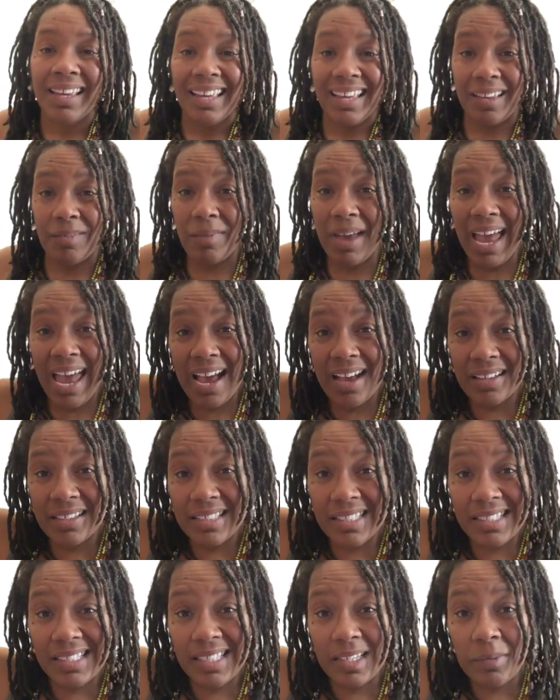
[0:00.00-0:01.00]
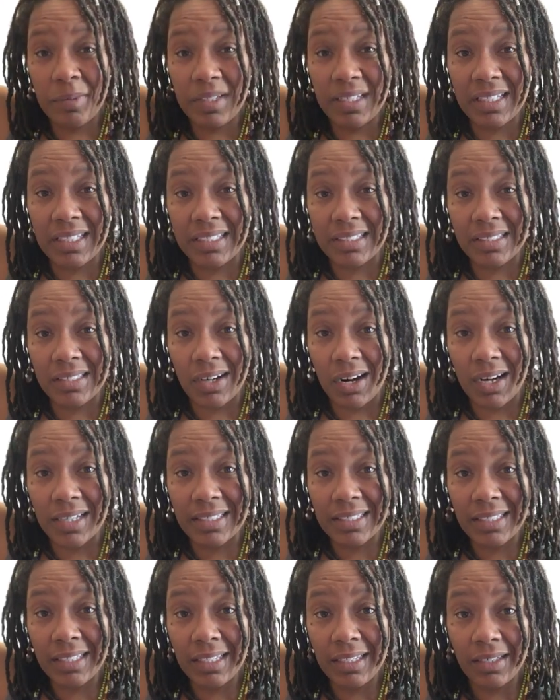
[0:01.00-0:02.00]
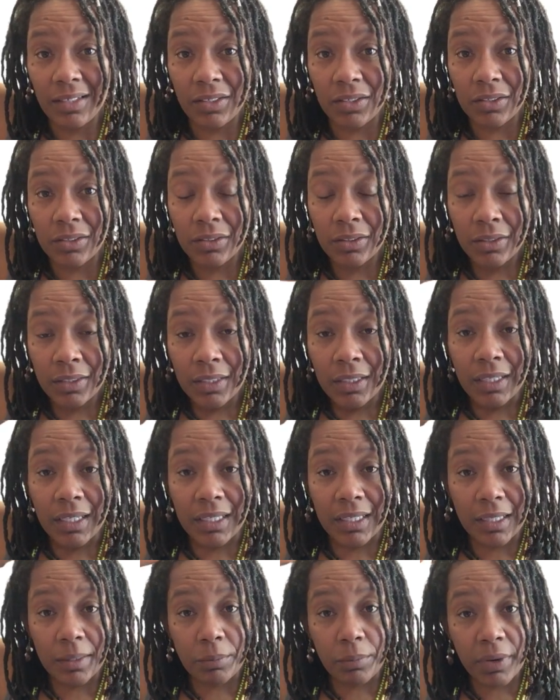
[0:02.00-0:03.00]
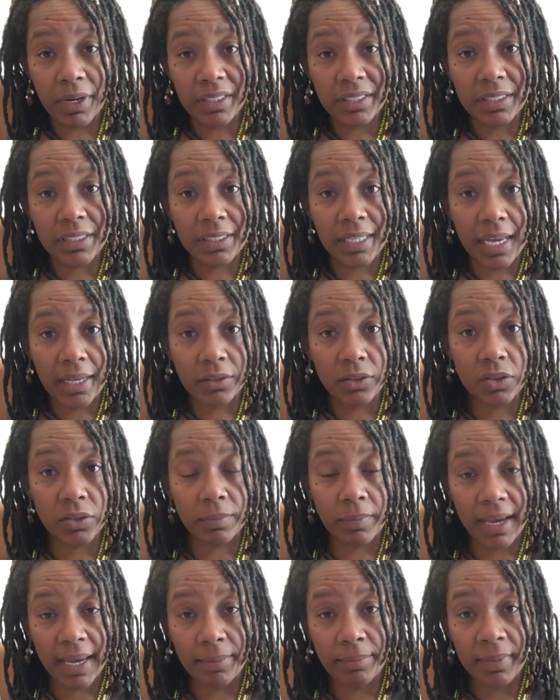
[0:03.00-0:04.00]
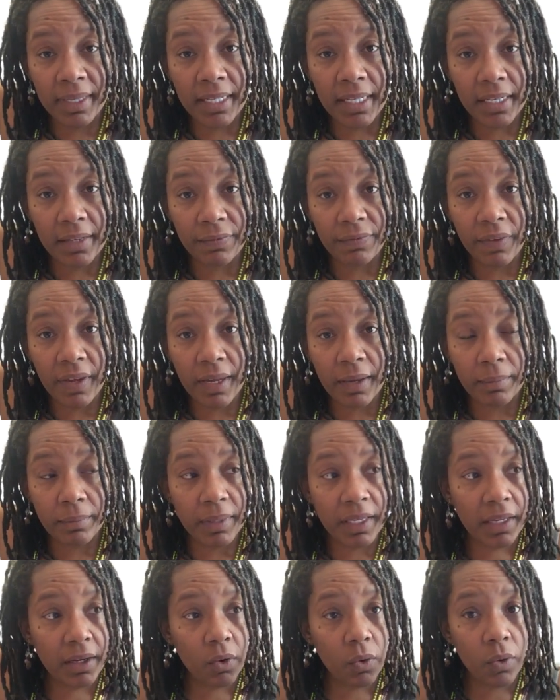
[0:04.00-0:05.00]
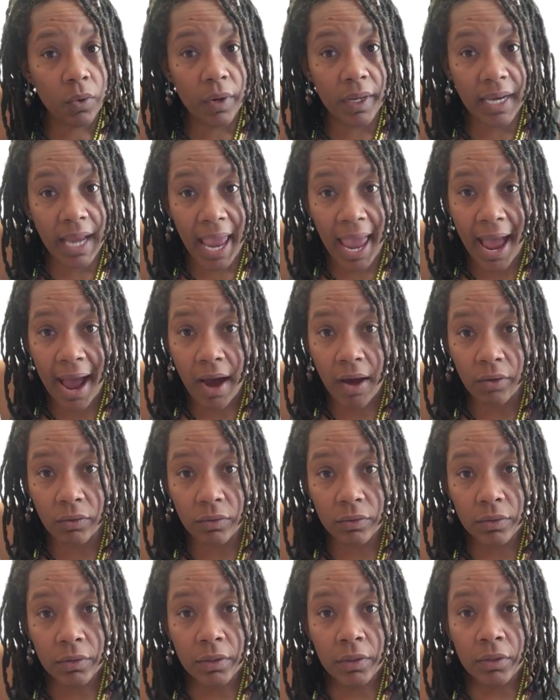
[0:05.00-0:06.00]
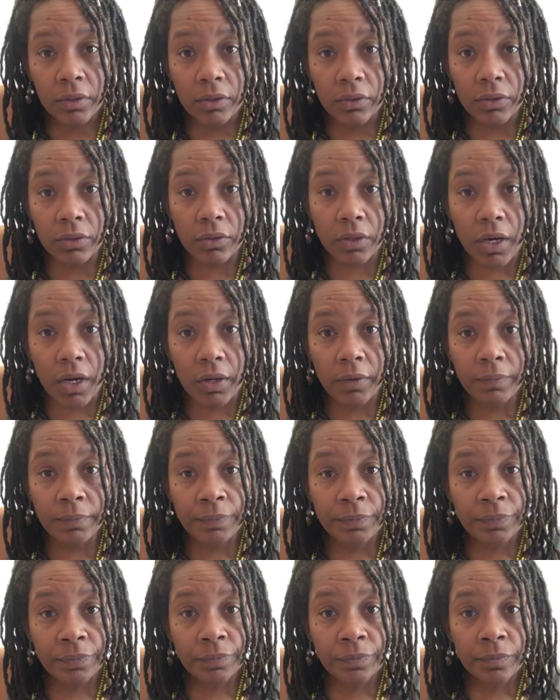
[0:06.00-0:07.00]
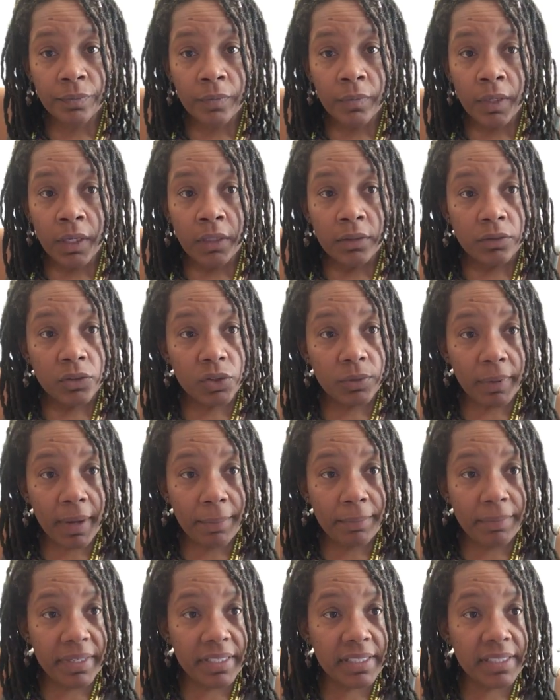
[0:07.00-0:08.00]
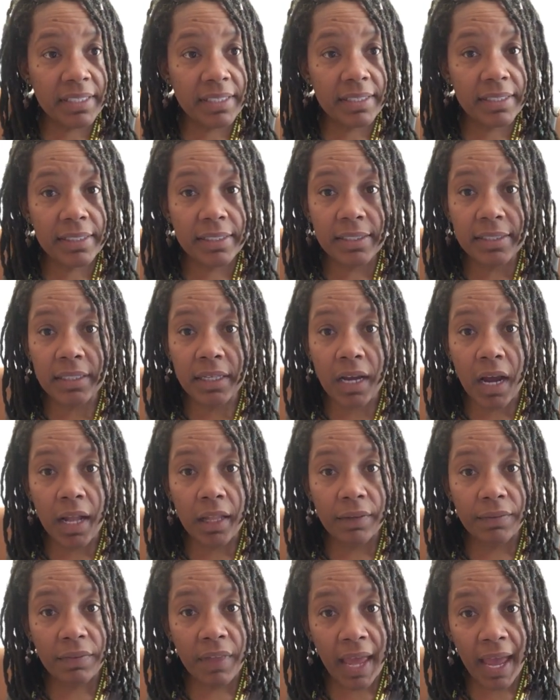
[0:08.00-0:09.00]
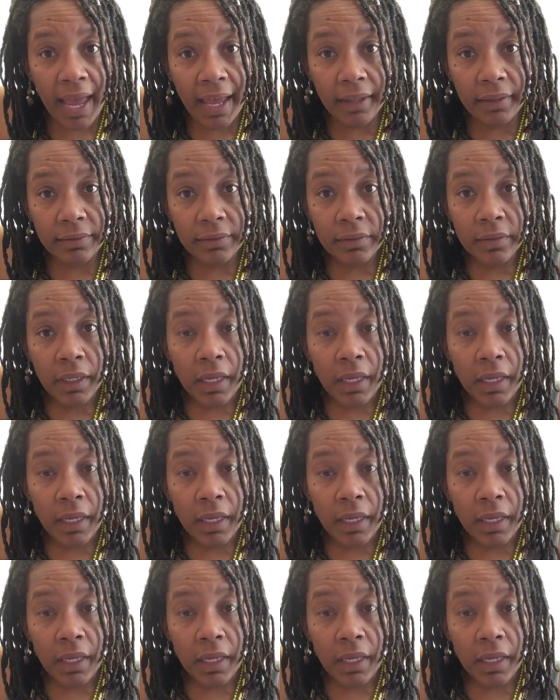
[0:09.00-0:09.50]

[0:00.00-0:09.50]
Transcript: And my house typically starts here and then branches out to my immediate family on out, you know, to my businesses and all of that,